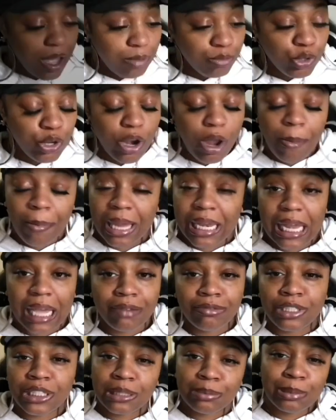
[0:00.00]
know, my life
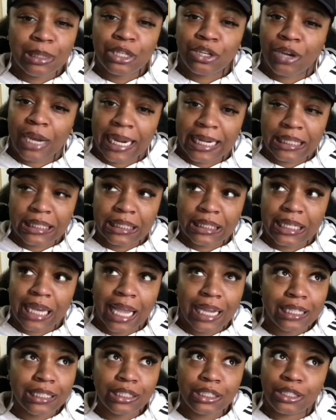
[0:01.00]
just been crazy. Like, it's
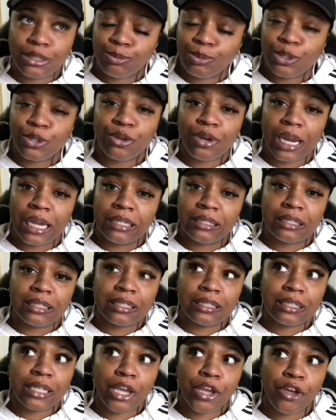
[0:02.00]
just been crazy as
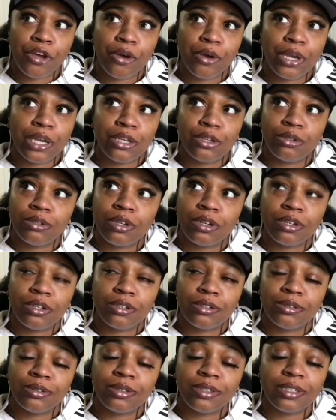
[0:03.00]
hell, and you know,
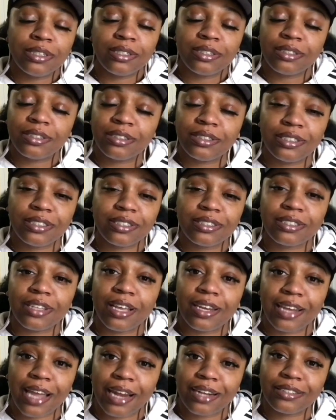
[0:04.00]
just a
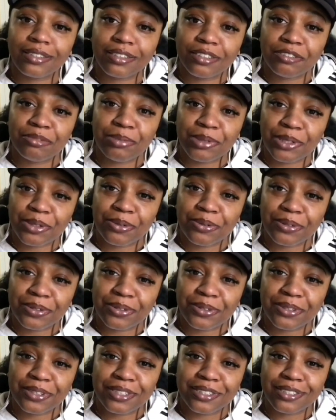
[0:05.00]
lot of stuff been going
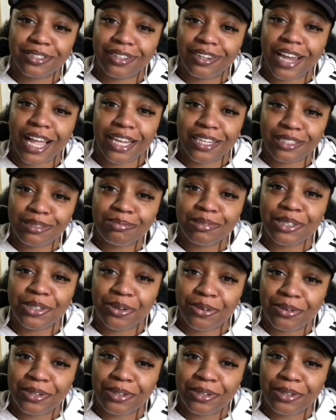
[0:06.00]
on. So like, it's been going